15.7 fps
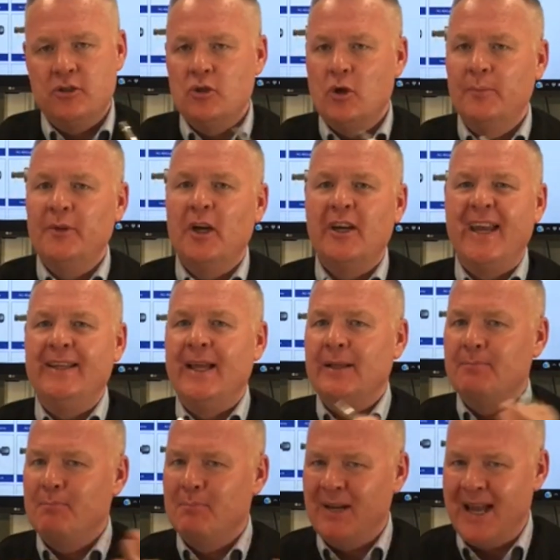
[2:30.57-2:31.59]
so I'm not getting
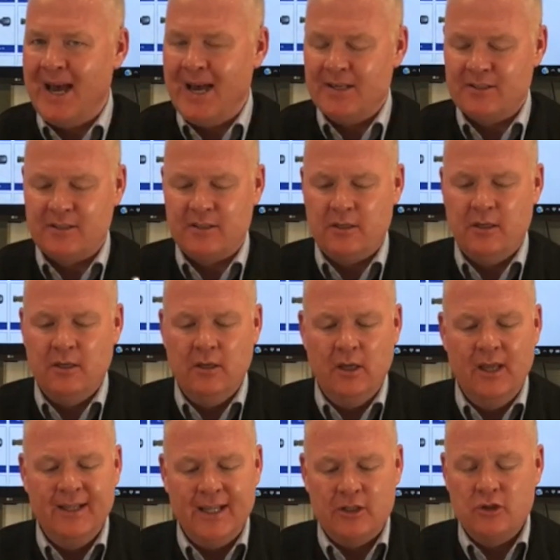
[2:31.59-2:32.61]
that blast,
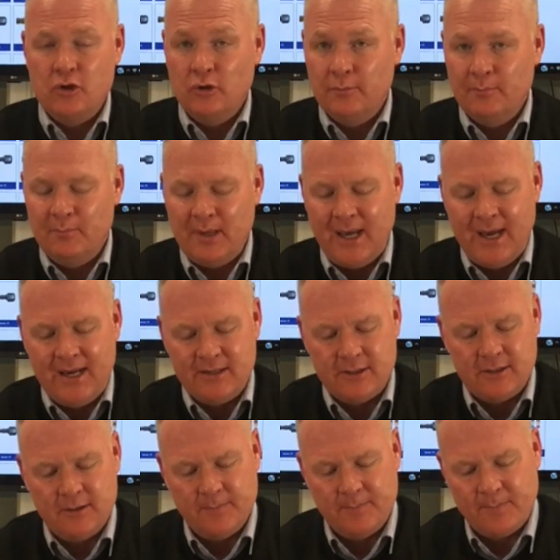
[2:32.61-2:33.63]
that sudden
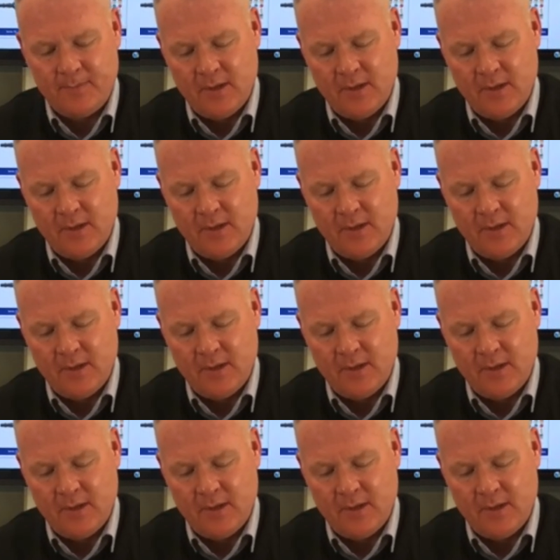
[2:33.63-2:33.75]
blast.